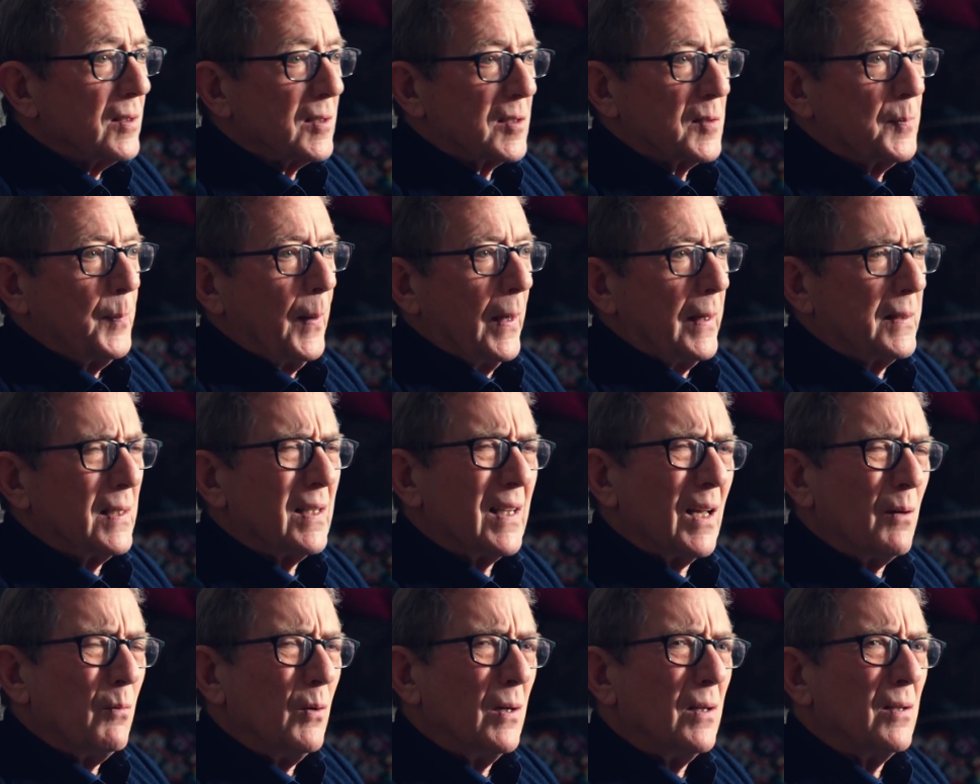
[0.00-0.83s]
expected
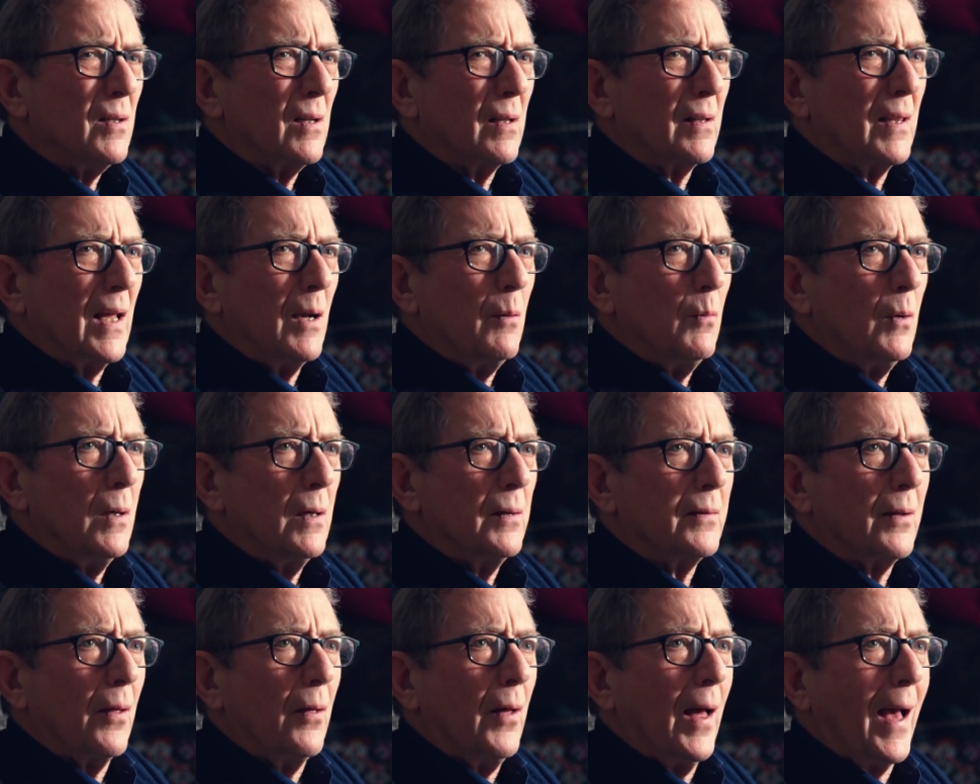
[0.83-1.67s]
they weren't they
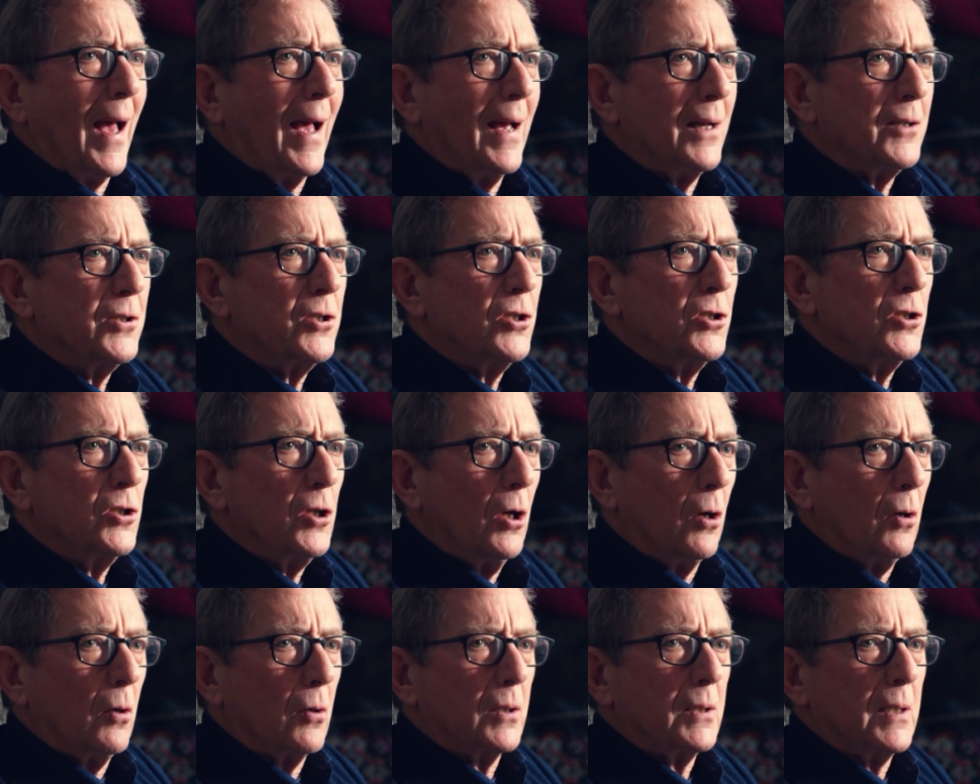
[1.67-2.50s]
weren't as
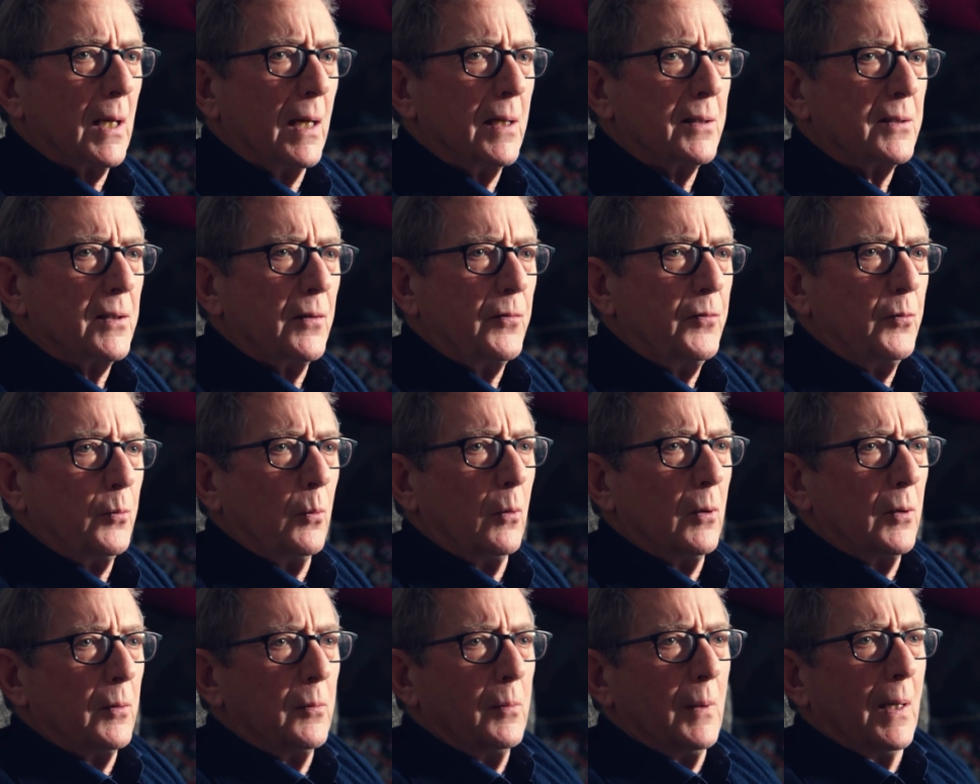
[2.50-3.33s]
shocked as if
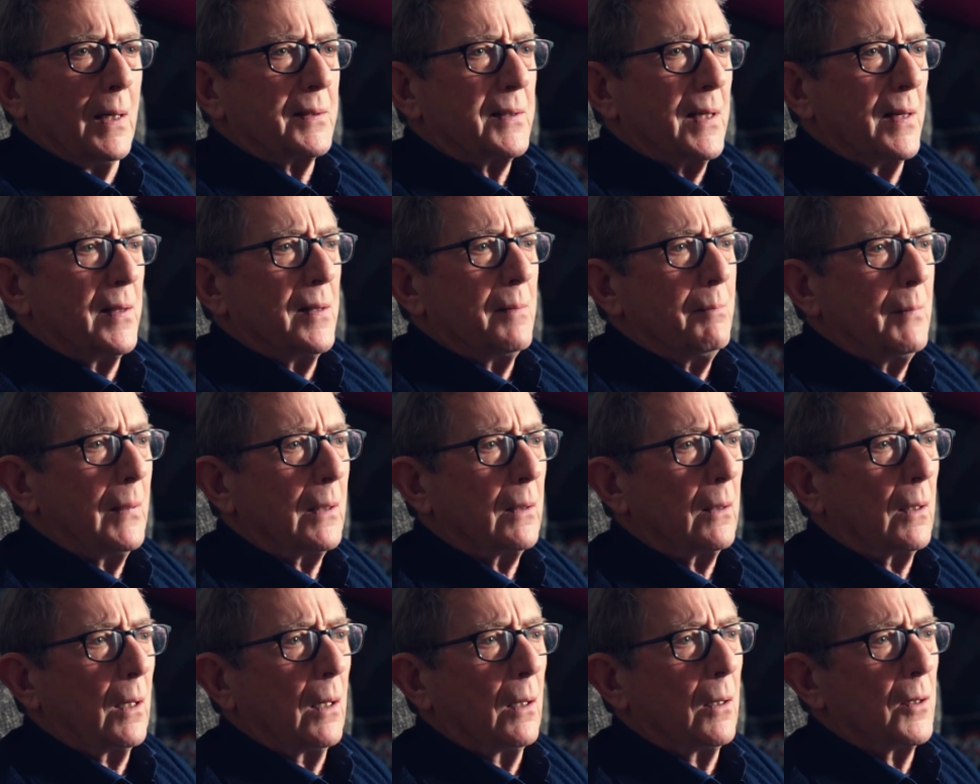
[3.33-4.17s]
what you might say the
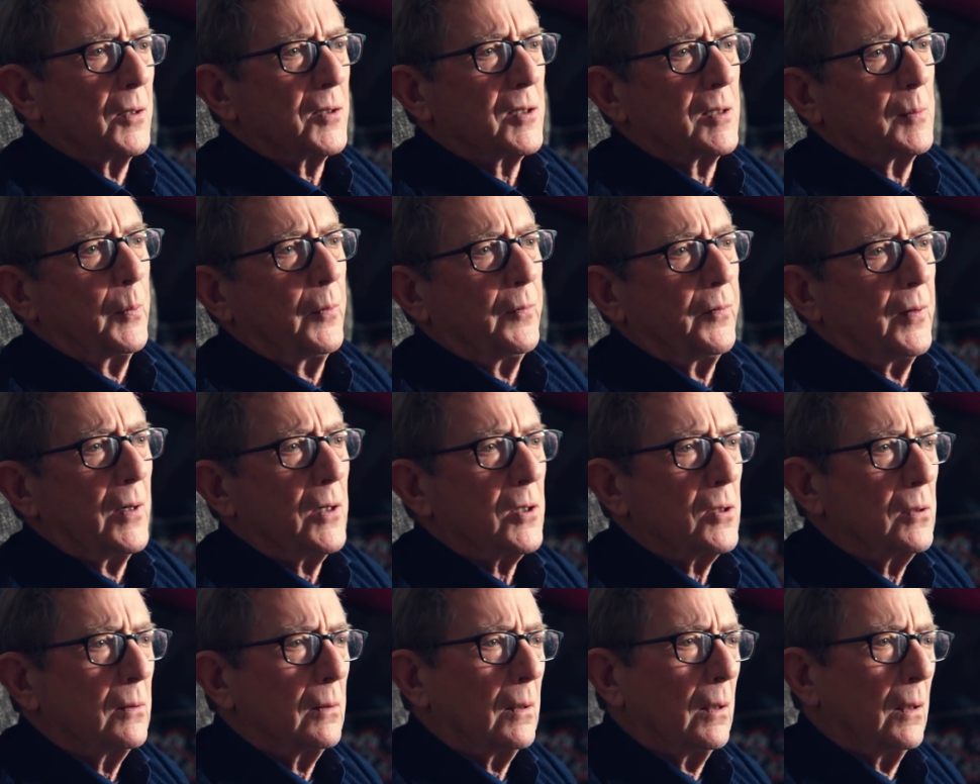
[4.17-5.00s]
middle class, the
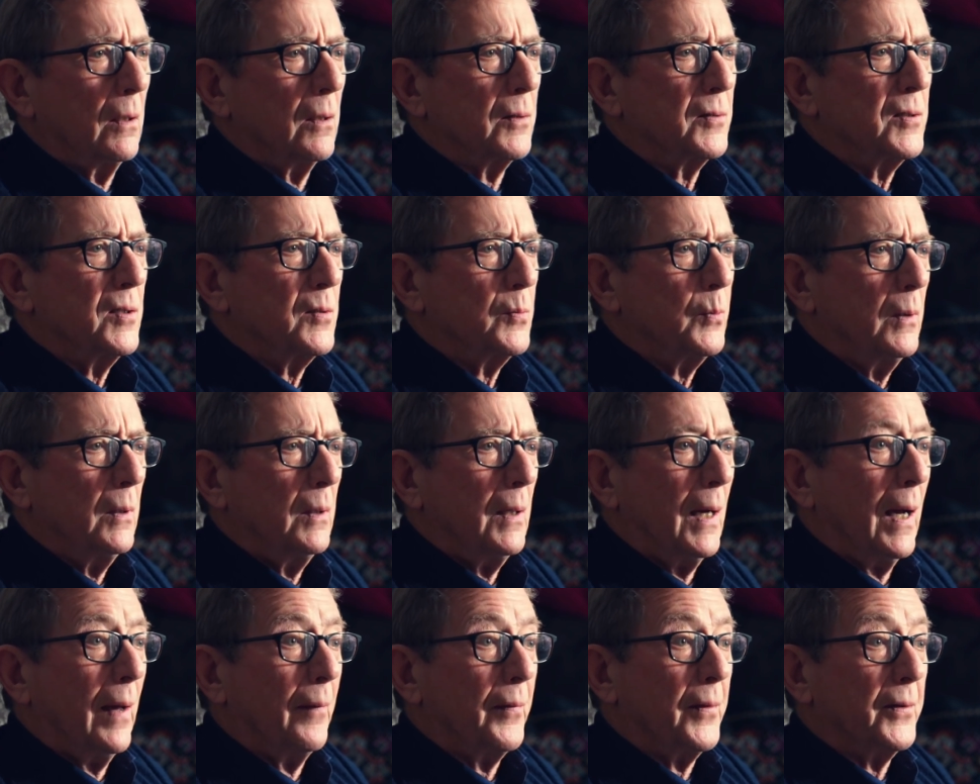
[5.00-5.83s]
professional classes
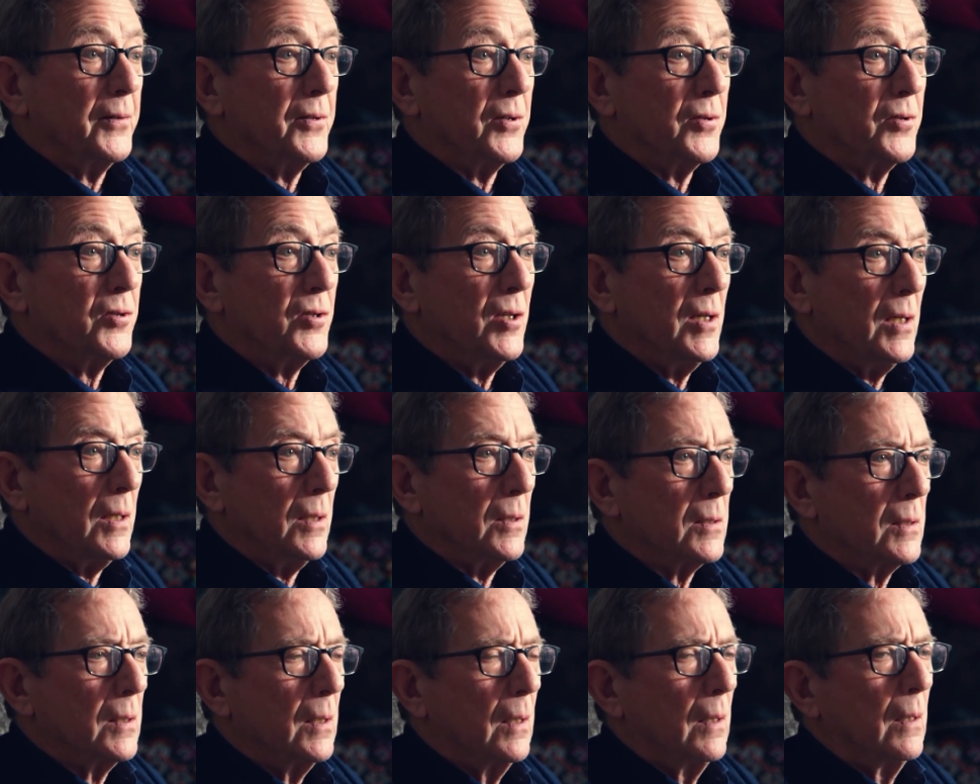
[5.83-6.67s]
were at the
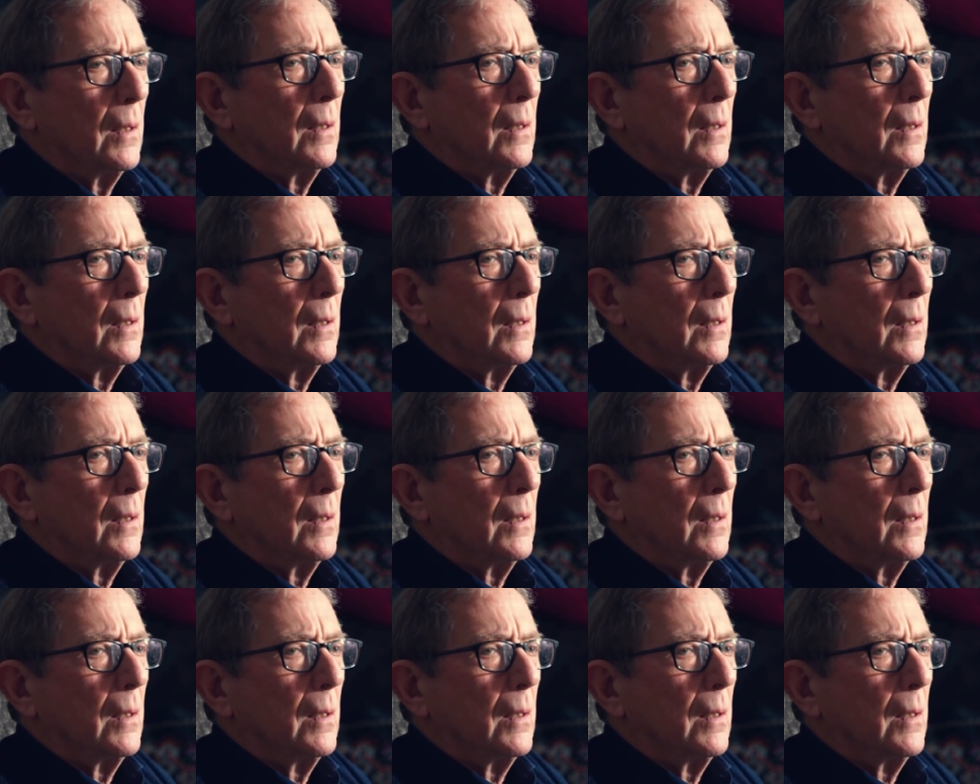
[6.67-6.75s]
deceit.